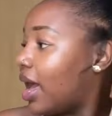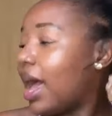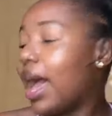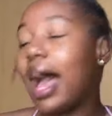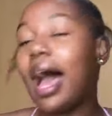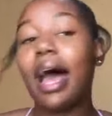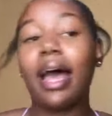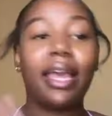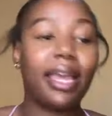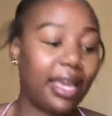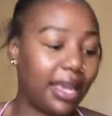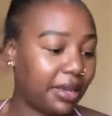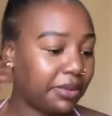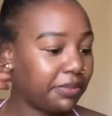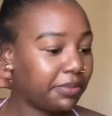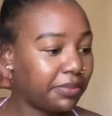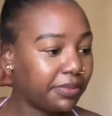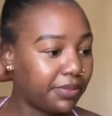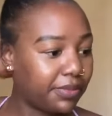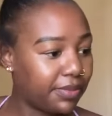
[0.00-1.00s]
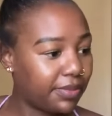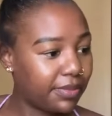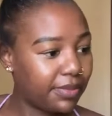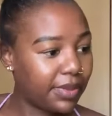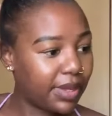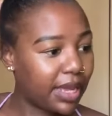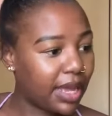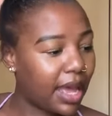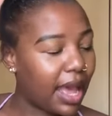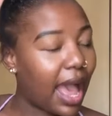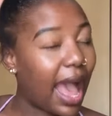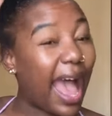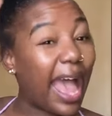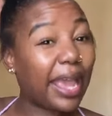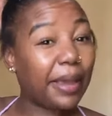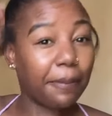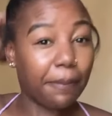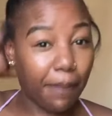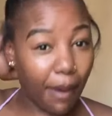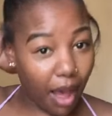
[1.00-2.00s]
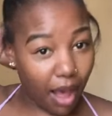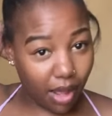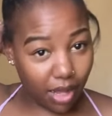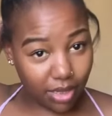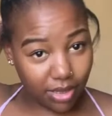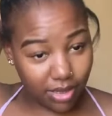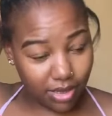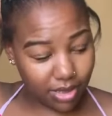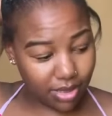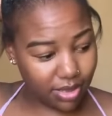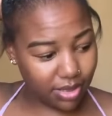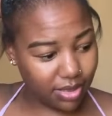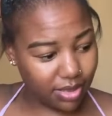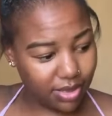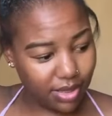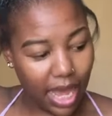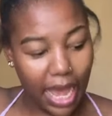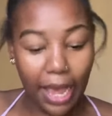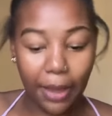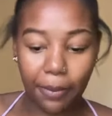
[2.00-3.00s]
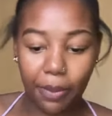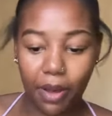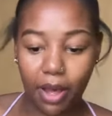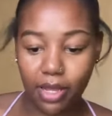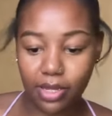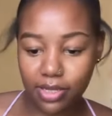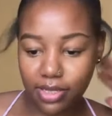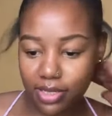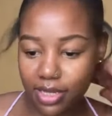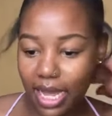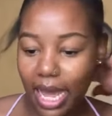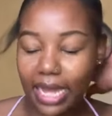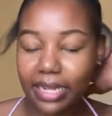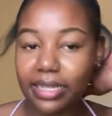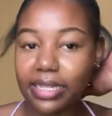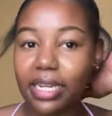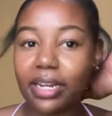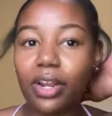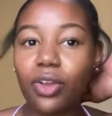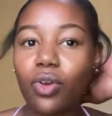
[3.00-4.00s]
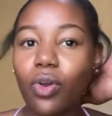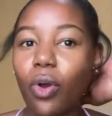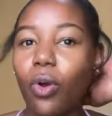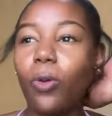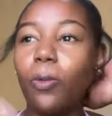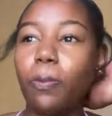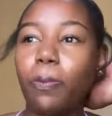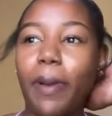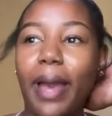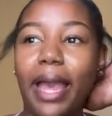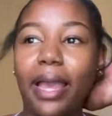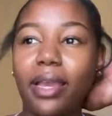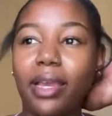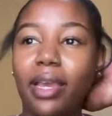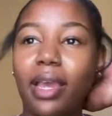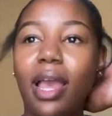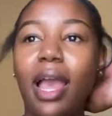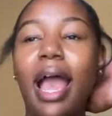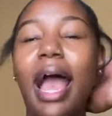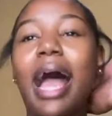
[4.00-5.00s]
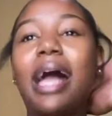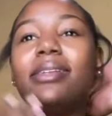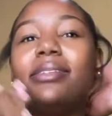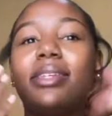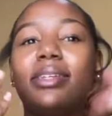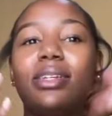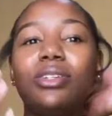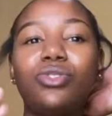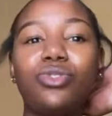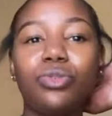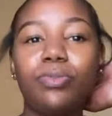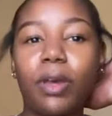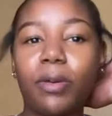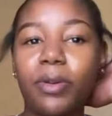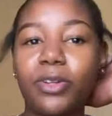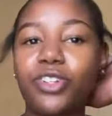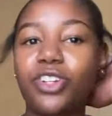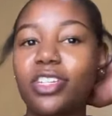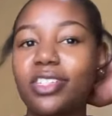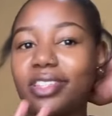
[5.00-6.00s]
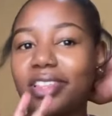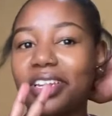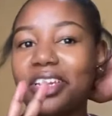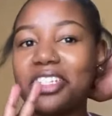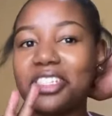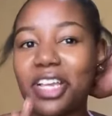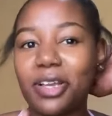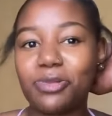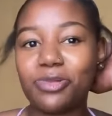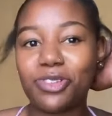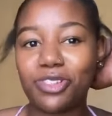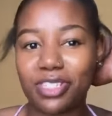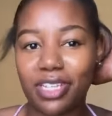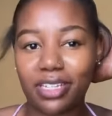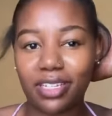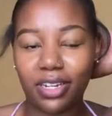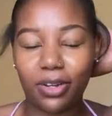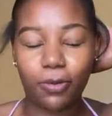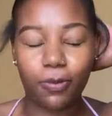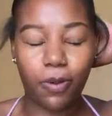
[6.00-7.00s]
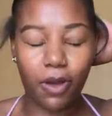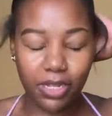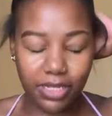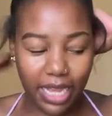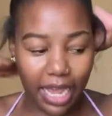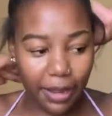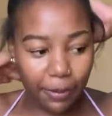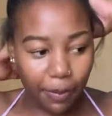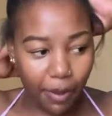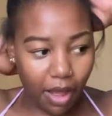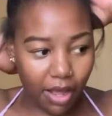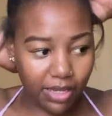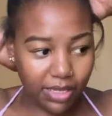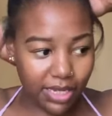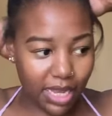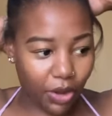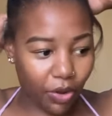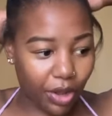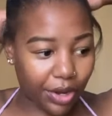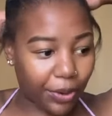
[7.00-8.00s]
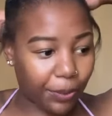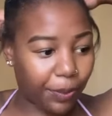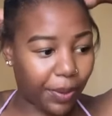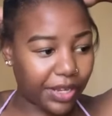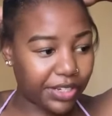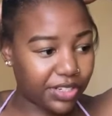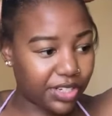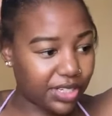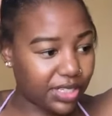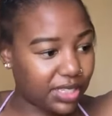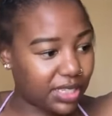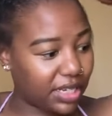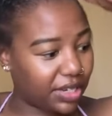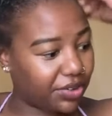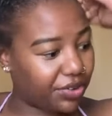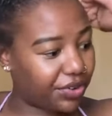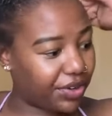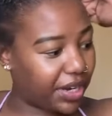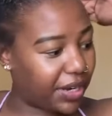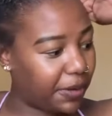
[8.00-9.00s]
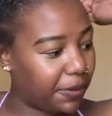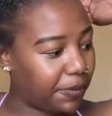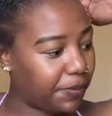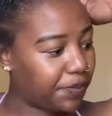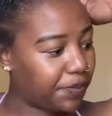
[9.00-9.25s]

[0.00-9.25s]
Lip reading: I passed. I passed. I didn't go back. I didn't do my matrix 3 times because I didn't pass. I passed. I got a bachelor's degree.